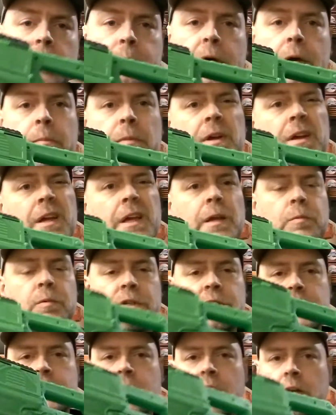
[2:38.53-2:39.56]
pump, it will
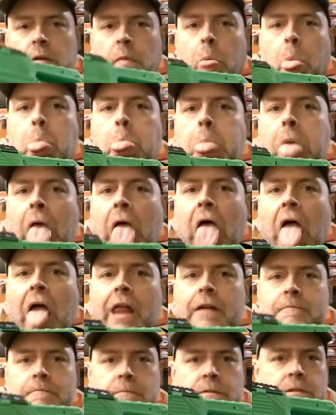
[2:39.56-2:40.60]
just kind of
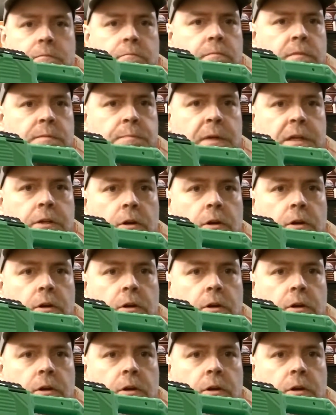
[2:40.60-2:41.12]
spit